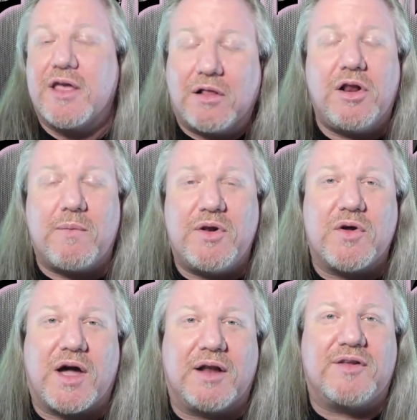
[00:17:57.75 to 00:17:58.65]
including when new
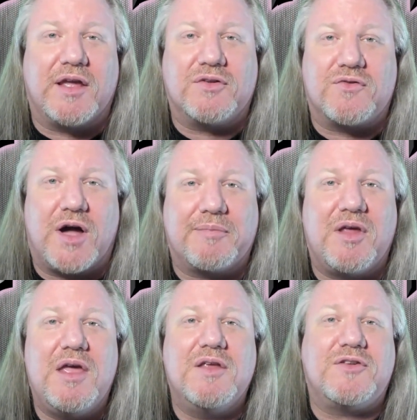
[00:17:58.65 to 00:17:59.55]
content gets dropped.
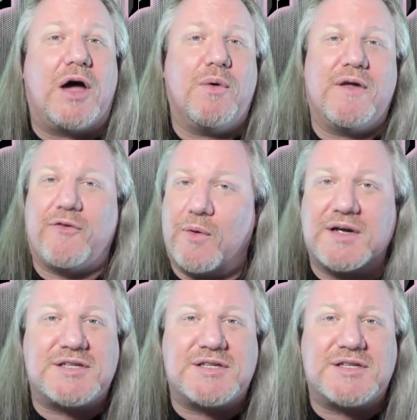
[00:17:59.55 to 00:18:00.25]
So, if you want to